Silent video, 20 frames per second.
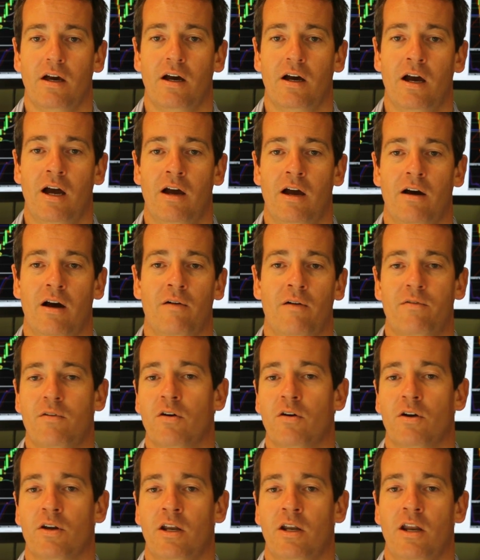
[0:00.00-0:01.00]
I've
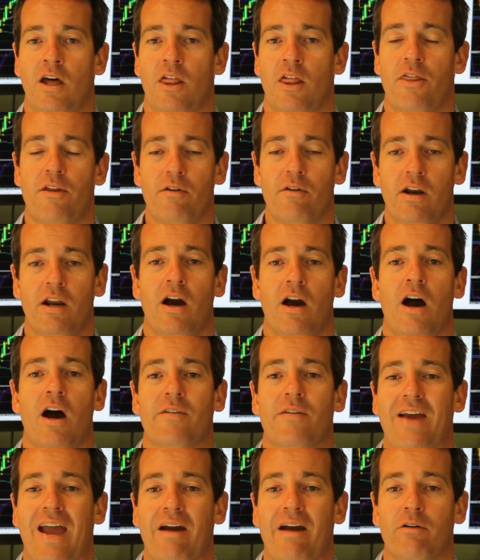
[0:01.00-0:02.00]
got another
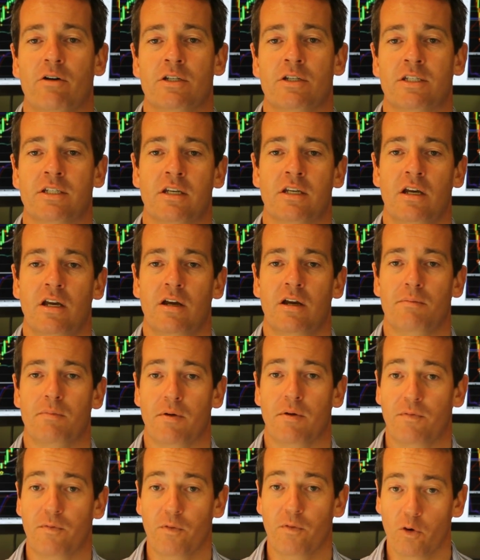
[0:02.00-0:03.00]
3.5 hours
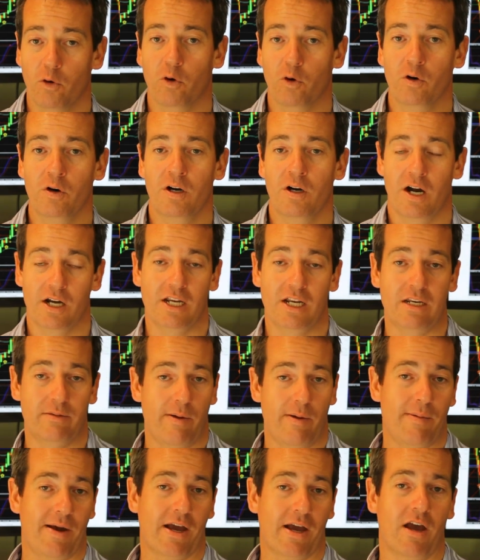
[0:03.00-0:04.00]
before I need to
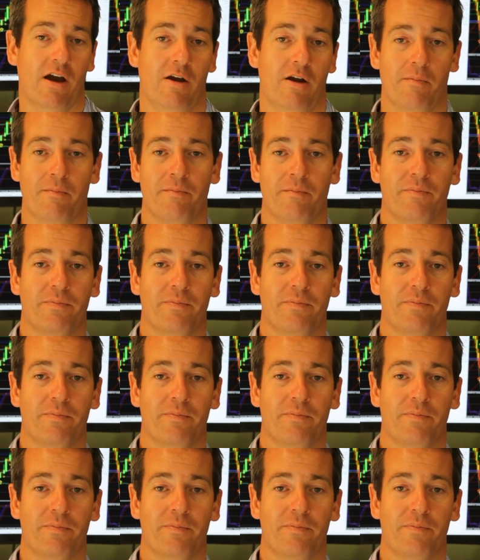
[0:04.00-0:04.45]
be back home.